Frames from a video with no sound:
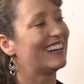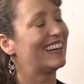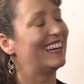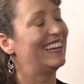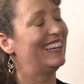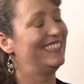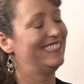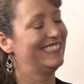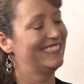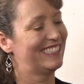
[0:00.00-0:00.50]

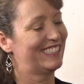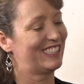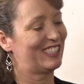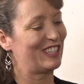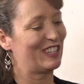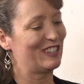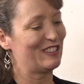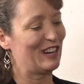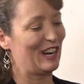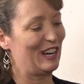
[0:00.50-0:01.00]
And
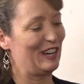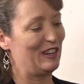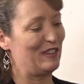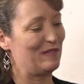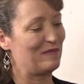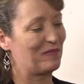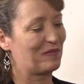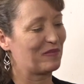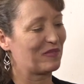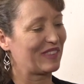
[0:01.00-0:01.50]
so
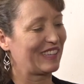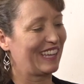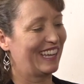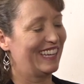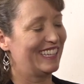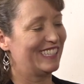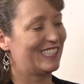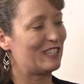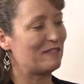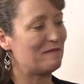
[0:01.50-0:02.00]

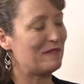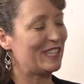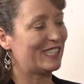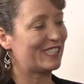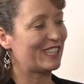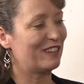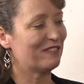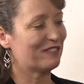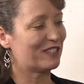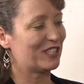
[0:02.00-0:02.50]
to be
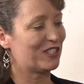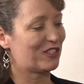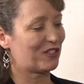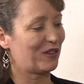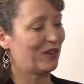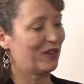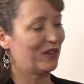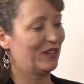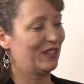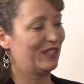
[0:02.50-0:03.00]

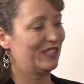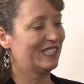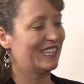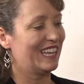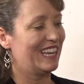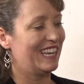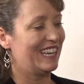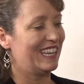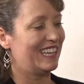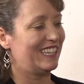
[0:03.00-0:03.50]
self-controlled
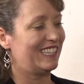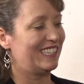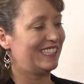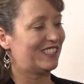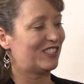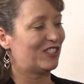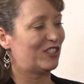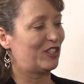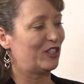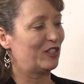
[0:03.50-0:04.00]

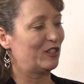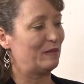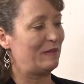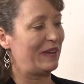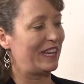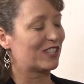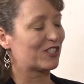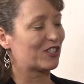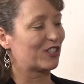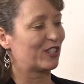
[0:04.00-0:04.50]
is to
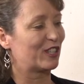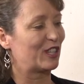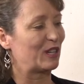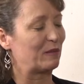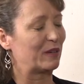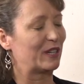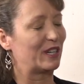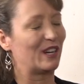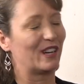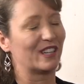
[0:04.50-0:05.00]
make sure that
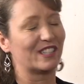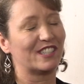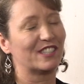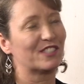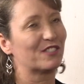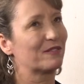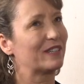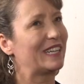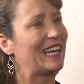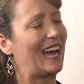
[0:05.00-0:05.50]
we're not
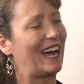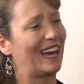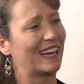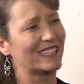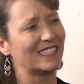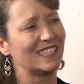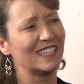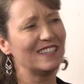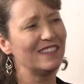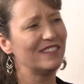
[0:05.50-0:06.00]
just
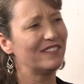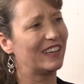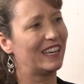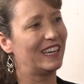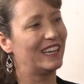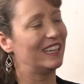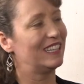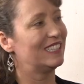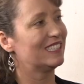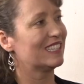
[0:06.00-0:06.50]
reactive
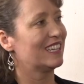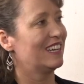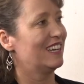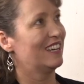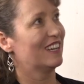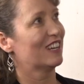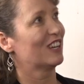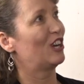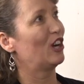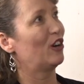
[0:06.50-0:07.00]
and
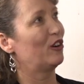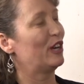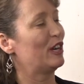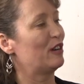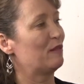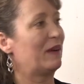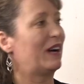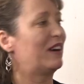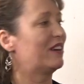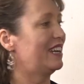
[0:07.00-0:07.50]
going
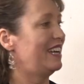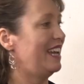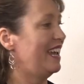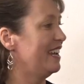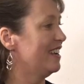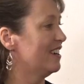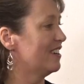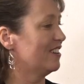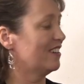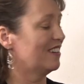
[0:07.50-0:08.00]
about in
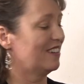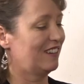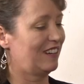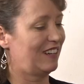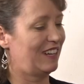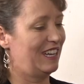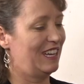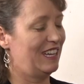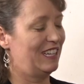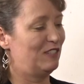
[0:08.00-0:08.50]
anger
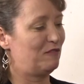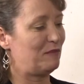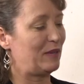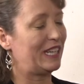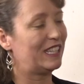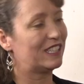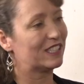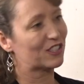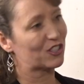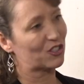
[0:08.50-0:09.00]
and
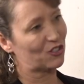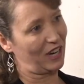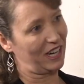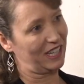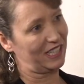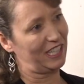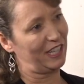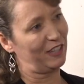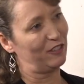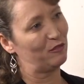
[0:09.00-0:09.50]
being
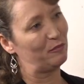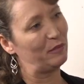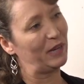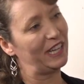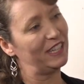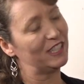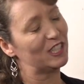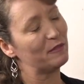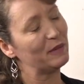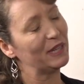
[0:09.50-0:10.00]
destructive,
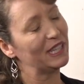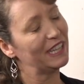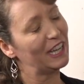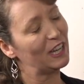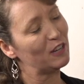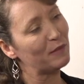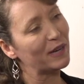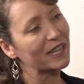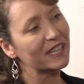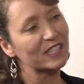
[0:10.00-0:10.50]
but to be
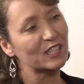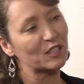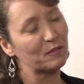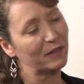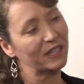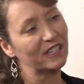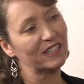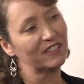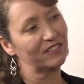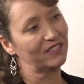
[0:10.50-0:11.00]
led by the
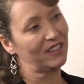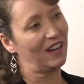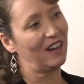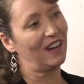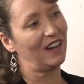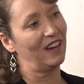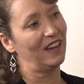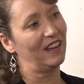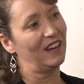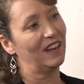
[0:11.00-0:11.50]
Spirit of
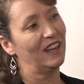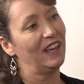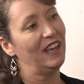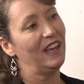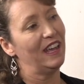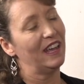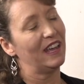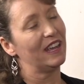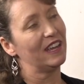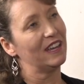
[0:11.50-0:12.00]
God
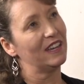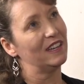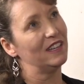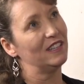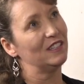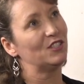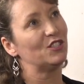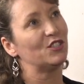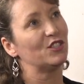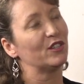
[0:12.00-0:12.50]

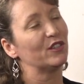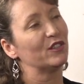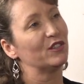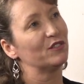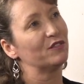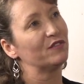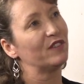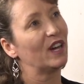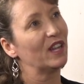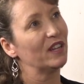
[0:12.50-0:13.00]
and
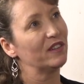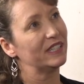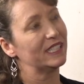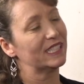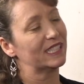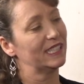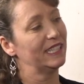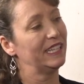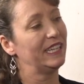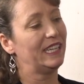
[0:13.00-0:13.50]
to follow
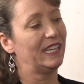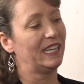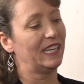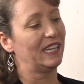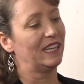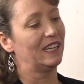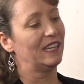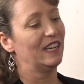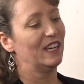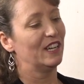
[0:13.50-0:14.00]
His
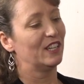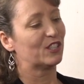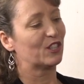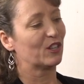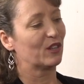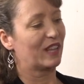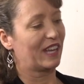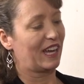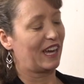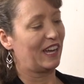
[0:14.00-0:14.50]
leading
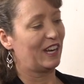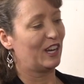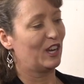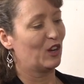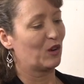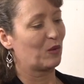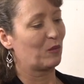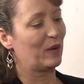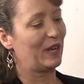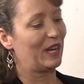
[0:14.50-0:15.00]
so that
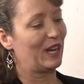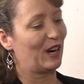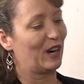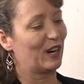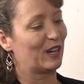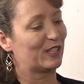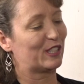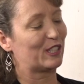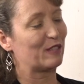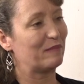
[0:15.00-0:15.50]
we
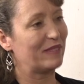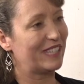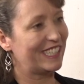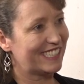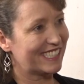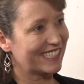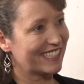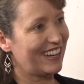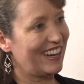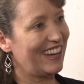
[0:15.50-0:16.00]
are
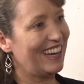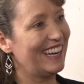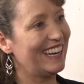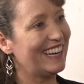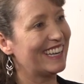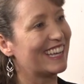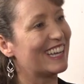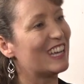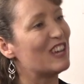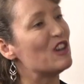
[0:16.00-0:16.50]
submitted to
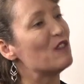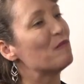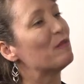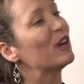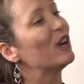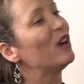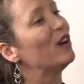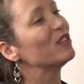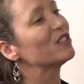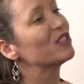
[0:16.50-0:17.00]
God,
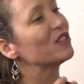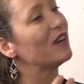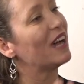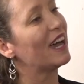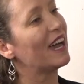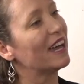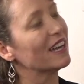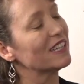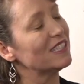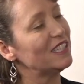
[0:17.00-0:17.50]
but also
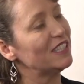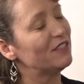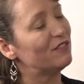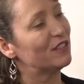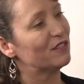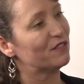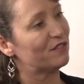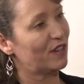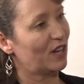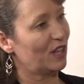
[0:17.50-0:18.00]
active
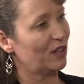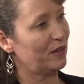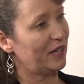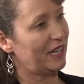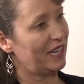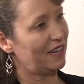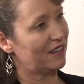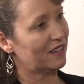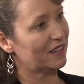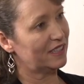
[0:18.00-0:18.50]
in
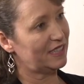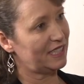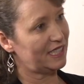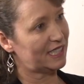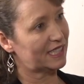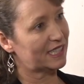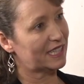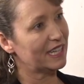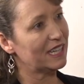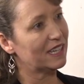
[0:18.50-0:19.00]
following out on
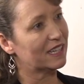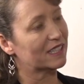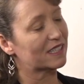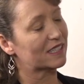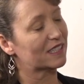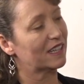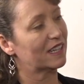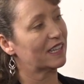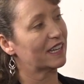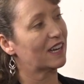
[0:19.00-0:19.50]
these
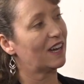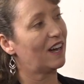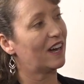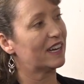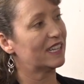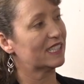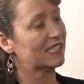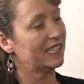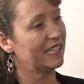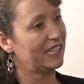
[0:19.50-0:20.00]
things that God
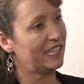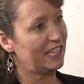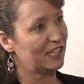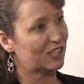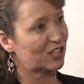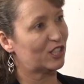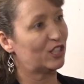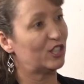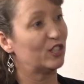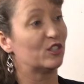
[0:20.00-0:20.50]
is leading
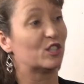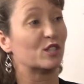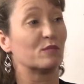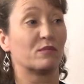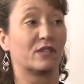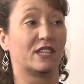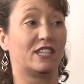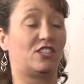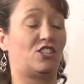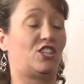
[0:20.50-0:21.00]
us to do, to
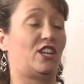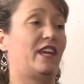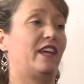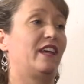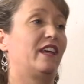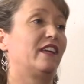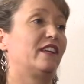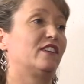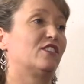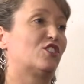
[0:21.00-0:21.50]
bring
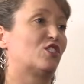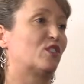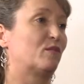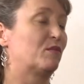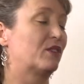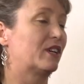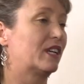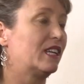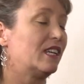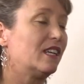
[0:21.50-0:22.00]
change, to
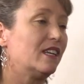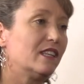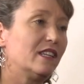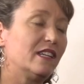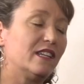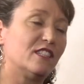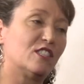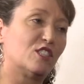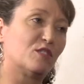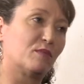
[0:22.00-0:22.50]
bring
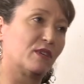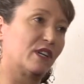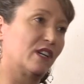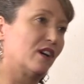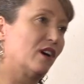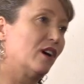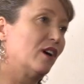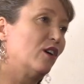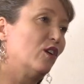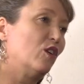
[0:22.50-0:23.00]
healing, to bring
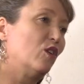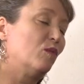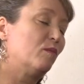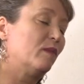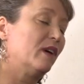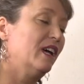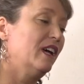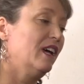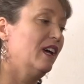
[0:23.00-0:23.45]
hope.